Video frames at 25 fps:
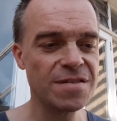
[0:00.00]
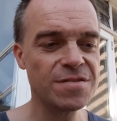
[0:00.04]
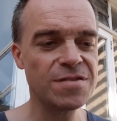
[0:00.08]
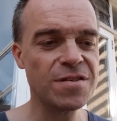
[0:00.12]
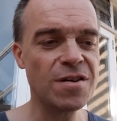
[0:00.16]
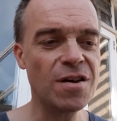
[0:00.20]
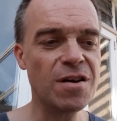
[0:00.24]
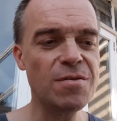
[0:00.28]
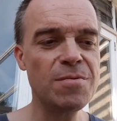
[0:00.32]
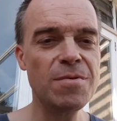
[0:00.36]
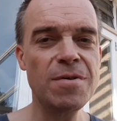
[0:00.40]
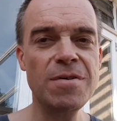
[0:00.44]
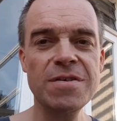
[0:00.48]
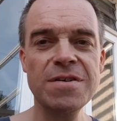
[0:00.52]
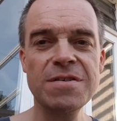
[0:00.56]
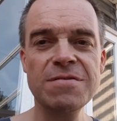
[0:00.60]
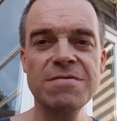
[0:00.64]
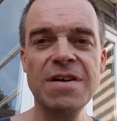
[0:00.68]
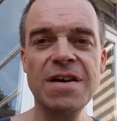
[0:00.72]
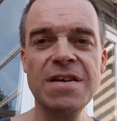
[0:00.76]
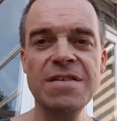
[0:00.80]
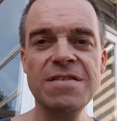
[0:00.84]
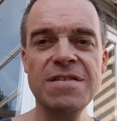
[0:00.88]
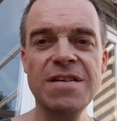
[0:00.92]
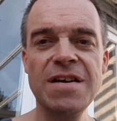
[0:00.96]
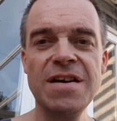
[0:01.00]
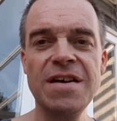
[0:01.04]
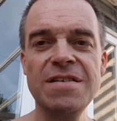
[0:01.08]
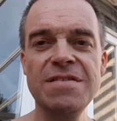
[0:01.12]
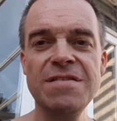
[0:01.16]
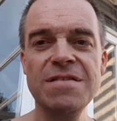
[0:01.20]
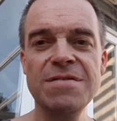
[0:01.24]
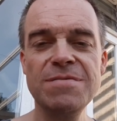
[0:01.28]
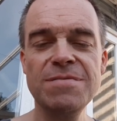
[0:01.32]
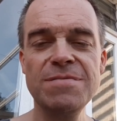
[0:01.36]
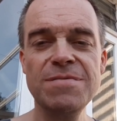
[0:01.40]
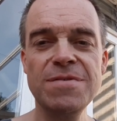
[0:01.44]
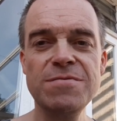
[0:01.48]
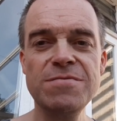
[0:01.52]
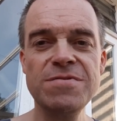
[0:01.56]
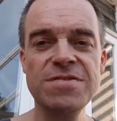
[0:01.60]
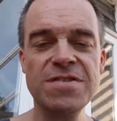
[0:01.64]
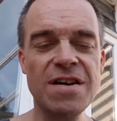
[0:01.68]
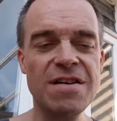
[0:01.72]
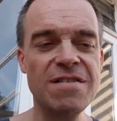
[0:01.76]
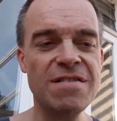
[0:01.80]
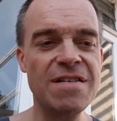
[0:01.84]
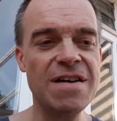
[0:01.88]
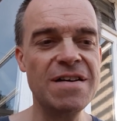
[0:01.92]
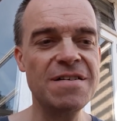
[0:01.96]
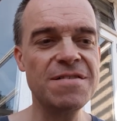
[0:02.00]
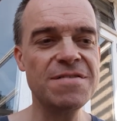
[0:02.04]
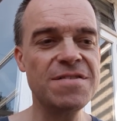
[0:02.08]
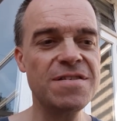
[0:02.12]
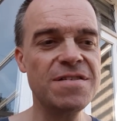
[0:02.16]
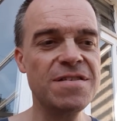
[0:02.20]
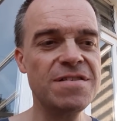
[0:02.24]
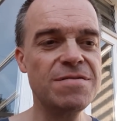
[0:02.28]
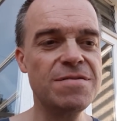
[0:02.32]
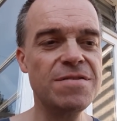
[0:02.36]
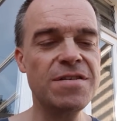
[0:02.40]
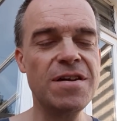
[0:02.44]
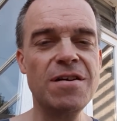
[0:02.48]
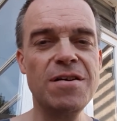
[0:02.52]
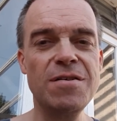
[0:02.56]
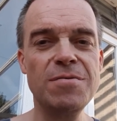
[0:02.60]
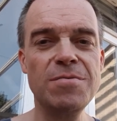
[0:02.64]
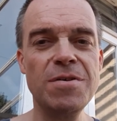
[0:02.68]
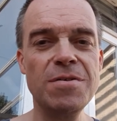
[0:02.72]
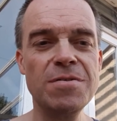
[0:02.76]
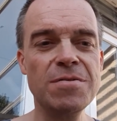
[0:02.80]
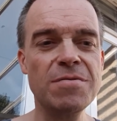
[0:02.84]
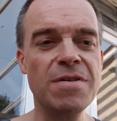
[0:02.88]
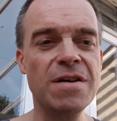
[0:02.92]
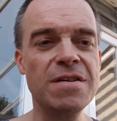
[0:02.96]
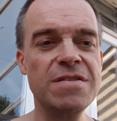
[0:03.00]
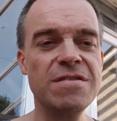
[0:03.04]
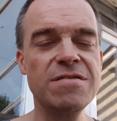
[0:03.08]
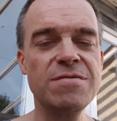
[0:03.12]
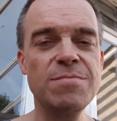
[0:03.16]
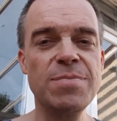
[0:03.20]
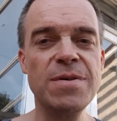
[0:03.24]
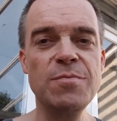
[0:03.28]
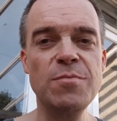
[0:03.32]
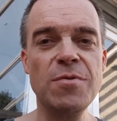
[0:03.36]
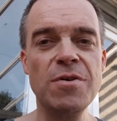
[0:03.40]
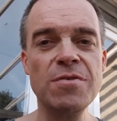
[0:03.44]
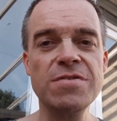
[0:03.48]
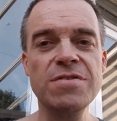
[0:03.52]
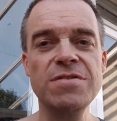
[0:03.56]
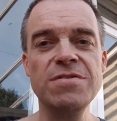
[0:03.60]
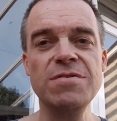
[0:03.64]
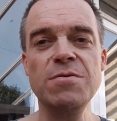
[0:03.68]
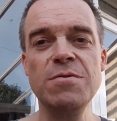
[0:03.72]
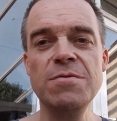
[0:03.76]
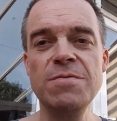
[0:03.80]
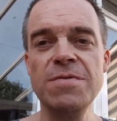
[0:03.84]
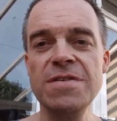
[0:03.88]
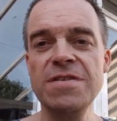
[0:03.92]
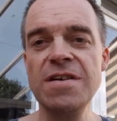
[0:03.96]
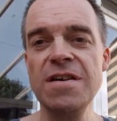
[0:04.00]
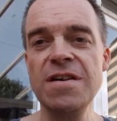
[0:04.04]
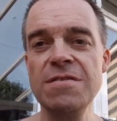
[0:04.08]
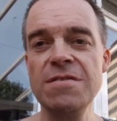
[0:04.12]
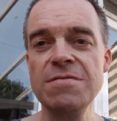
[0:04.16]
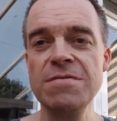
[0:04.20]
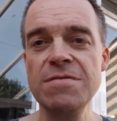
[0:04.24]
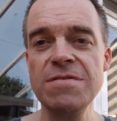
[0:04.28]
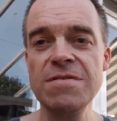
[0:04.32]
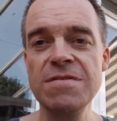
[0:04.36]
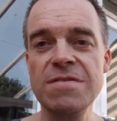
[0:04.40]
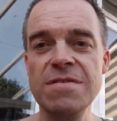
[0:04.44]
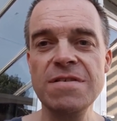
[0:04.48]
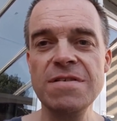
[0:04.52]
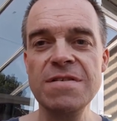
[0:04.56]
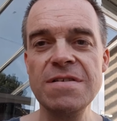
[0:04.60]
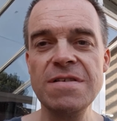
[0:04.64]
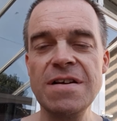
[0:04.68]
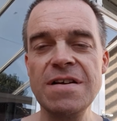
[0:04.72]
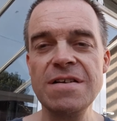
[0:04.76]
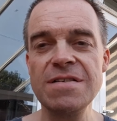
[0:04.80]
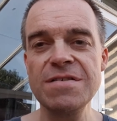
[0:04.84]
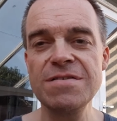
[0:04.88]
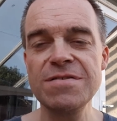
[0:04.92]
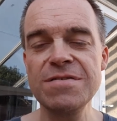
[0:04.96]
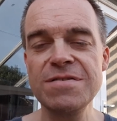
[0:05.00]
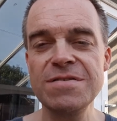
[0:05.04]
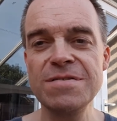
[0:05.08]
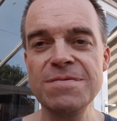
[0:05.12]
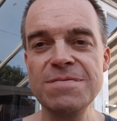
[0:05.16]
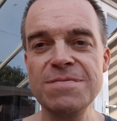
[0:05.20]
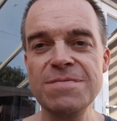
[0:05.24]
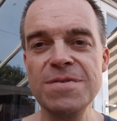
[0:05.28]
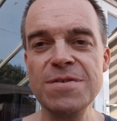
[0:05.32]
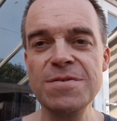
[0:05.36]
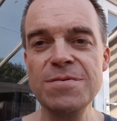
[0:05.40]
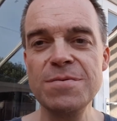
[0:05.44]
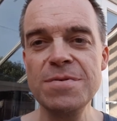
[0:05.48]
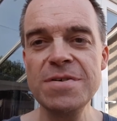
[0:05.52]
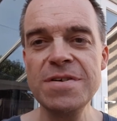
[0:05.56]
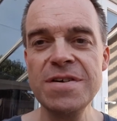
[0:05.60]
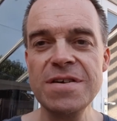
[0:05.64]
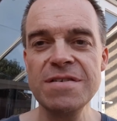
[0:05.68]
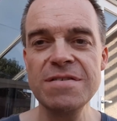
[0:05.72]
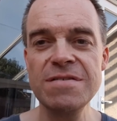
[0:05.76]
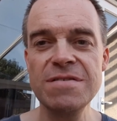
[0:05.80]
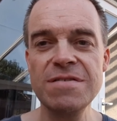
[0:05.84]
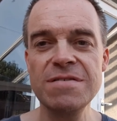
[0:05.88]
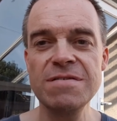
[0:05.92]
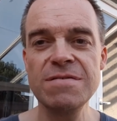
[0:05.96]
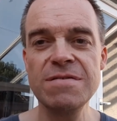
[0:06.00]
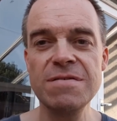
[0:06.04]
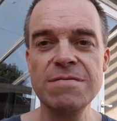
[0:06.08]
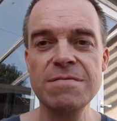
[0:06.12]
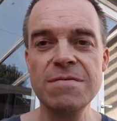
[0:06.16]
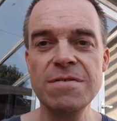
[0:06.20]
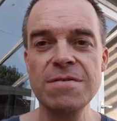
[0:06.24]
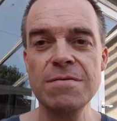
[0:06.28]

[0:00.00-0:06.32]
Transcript: DIY Grandad, a few shout outs here. DIY Grandad, I've been watching your videos the last few weeks.